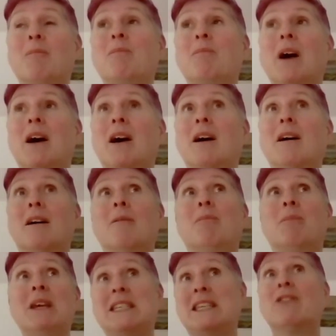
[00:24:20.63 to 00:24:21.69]
uh,
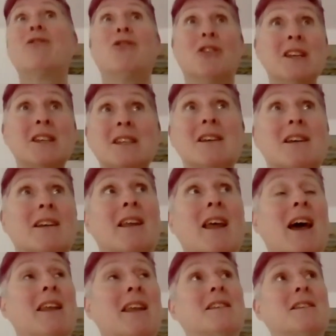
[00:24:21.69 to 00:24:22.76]
be different and
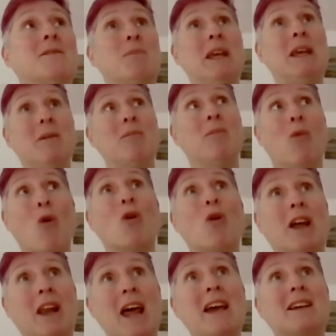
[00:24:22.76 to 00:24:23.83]
and be more
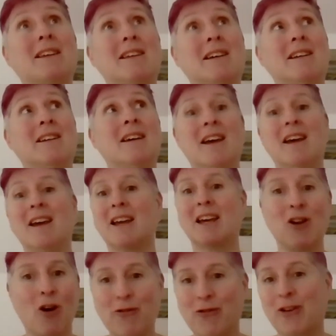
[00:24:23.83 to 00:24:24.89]
connected can
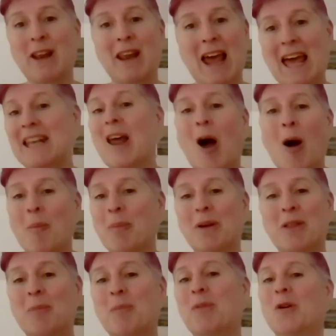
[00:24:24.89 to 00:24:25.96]
often end up at the,